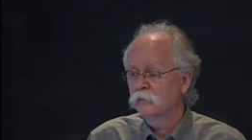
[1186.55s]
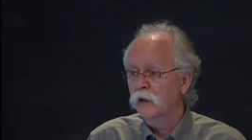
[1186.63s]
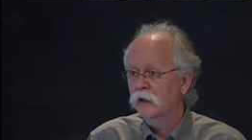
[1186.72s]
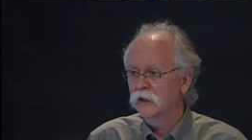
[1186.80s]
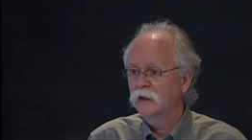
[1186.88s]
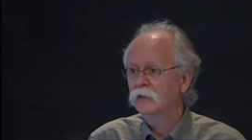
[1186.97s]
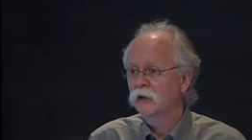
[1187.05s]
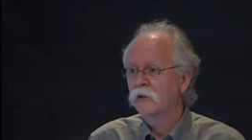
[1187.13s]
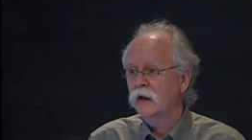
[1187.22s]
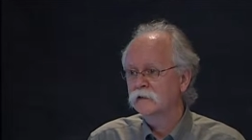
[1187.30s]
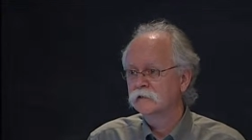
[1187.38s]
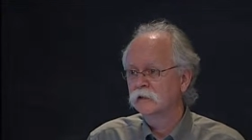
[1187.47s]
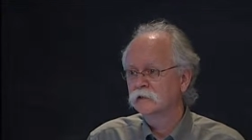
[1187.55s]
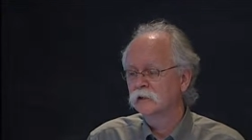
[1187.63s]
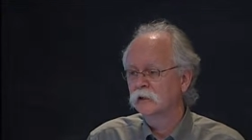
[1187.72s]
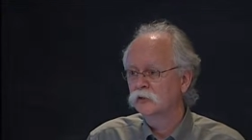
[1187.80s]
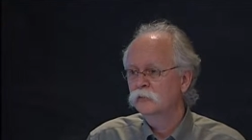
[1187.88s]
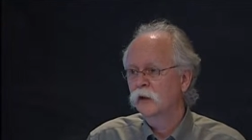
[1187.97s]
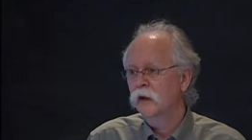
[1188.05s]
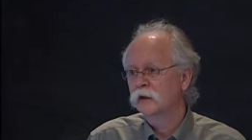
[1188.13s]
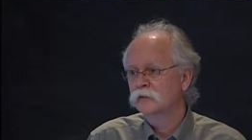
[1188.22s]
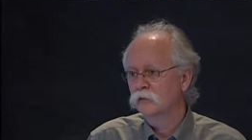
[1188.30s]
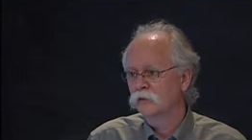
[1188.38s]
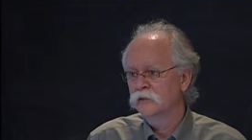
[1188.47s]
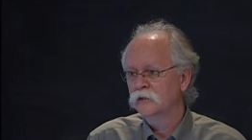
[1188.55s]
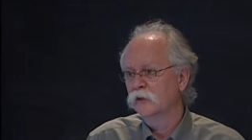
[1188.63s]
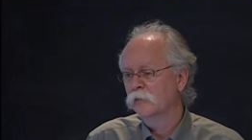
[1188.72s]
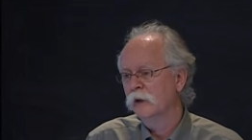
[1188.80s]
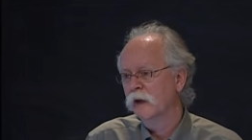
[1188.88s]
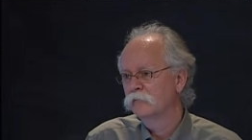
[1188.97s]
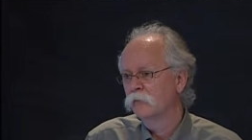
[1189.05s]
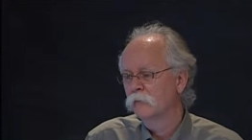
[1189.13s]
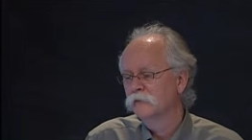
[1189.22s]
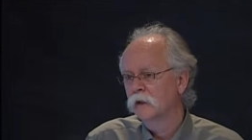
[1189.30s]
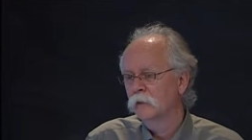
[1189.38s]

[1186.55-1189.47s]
by immunoassays in Luminex or these other platforms.